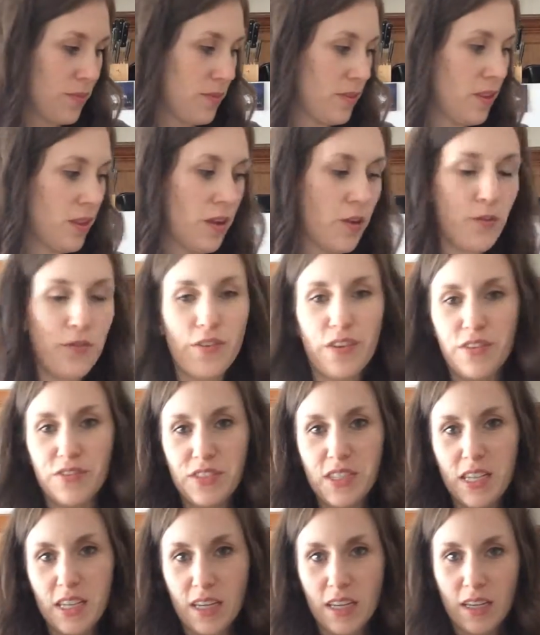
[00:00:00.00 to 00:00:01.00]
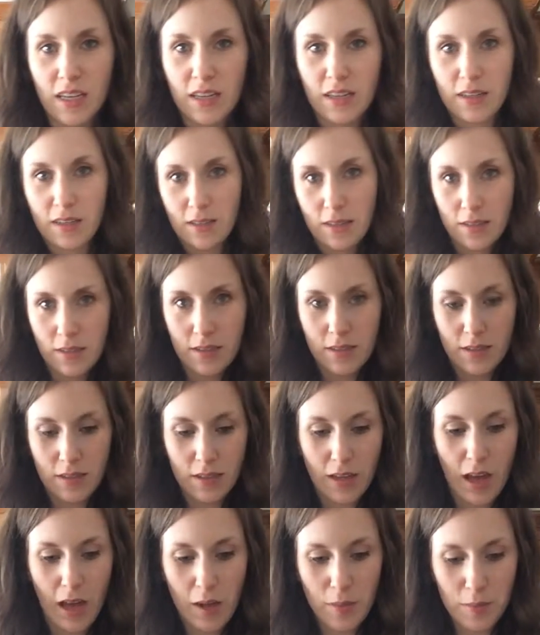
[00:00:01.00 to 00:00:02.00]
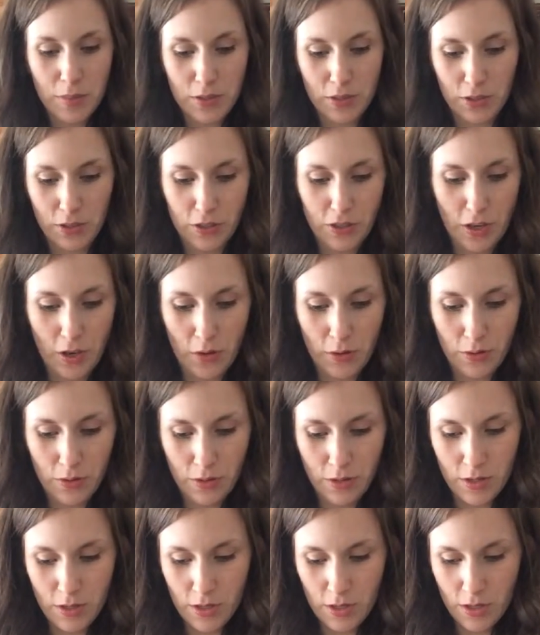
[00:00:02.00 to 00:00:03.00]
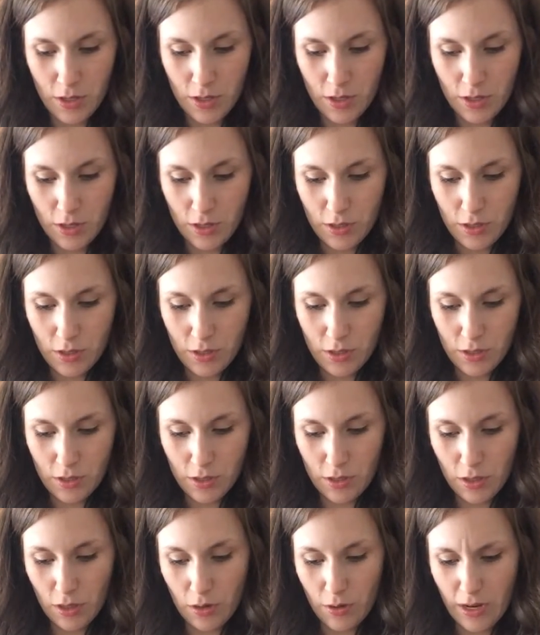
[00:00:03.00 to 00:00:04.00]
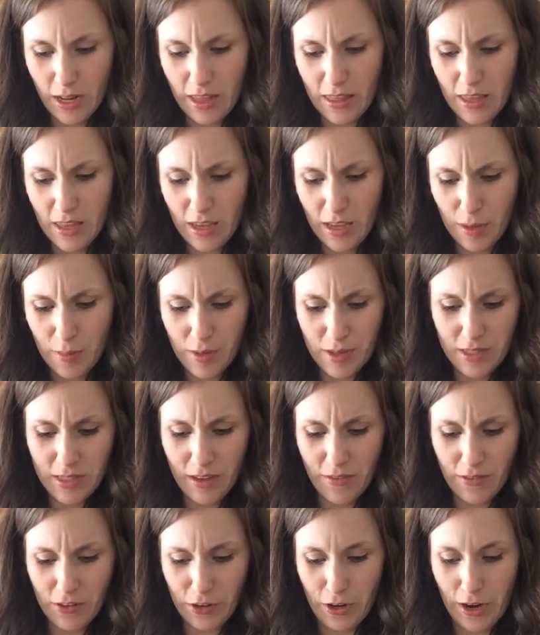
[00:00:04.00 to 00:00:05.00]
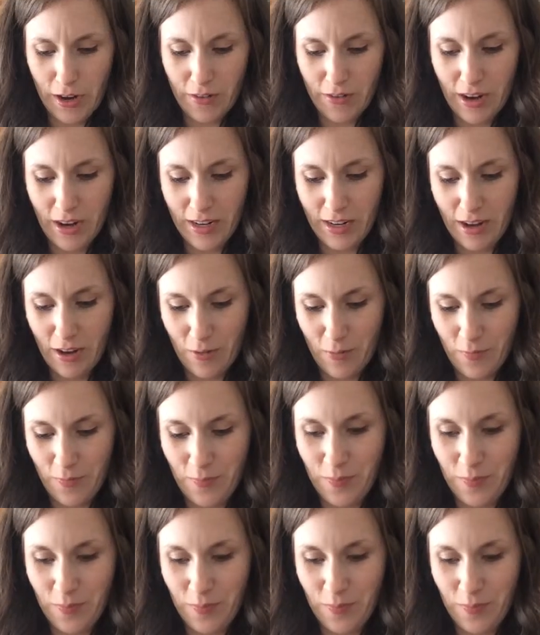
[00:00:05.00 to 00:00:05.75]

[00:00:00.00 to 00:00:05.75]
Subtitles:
15 cups or so. And I think I'm at 7 or 8 right now.